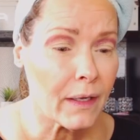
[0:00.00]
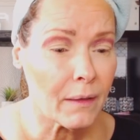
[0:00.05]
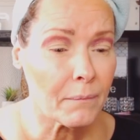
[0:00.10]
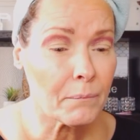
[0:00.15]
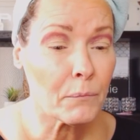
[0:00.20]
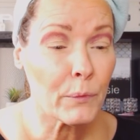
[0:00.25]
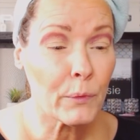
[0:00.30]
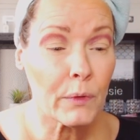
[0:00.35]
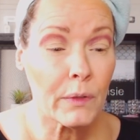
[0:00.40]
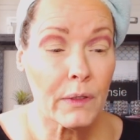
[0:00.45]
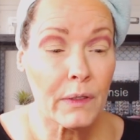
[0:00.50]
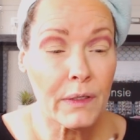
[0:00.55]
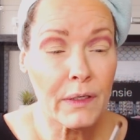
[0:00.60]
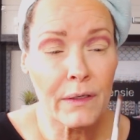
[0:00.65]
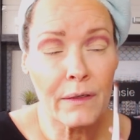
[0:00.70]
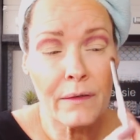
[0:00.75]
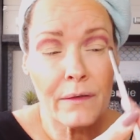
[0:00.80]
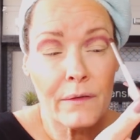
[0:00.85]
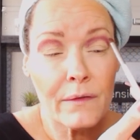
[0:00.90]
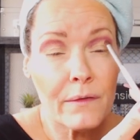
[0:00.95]
I am
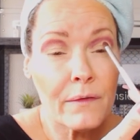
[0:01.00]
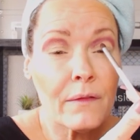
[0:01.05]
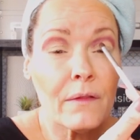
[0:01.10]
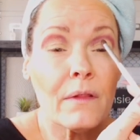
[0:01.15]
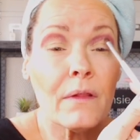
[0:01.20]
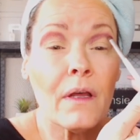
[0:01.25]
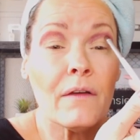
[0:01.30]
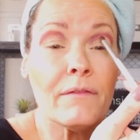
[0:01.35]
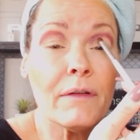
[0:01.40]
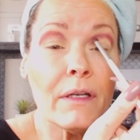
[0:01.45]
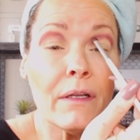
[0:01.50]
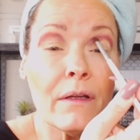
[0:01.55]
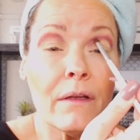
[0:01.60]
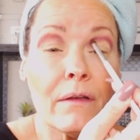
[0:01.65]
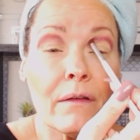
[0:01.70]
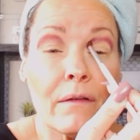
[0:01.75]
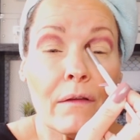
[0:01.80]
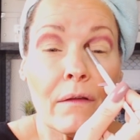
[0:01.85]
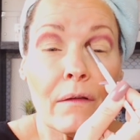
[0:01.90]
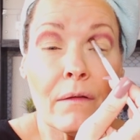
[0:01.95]
really loving
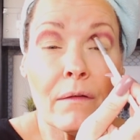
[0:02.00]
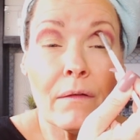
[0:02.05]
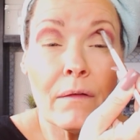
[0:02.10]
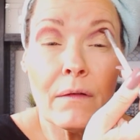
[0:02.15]
it.